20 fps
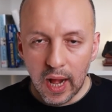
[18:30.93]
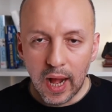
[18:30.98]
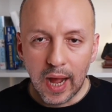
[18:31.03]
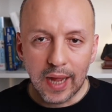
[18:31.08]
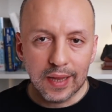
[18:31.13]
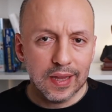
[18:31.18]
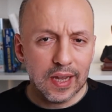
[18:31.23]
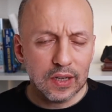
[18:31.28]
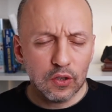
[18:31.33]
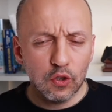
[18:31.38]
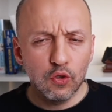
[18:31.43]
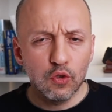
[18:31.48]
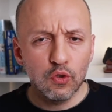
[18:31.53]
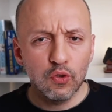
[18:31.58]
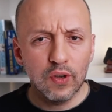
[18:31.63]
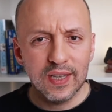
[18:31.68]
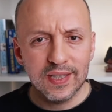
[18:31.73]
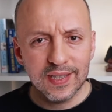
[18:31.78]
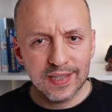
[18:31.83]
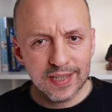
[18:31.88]
I'd like to do
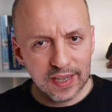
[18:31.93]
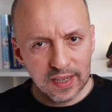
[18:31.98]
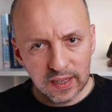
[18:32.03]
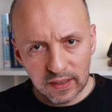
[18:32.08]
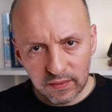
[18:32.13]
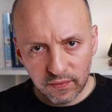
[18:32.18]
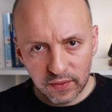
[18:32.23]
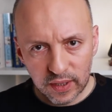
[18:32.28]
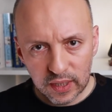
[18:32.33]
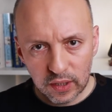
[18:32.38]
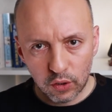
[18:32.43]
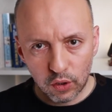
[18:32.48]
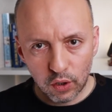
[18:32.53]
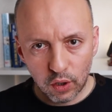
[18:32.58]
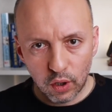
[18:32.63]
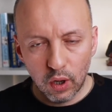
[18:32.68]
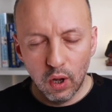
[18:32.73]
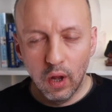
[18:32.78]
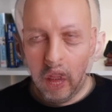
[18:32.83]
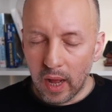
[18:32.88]
a second
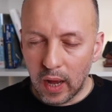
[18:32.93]
video.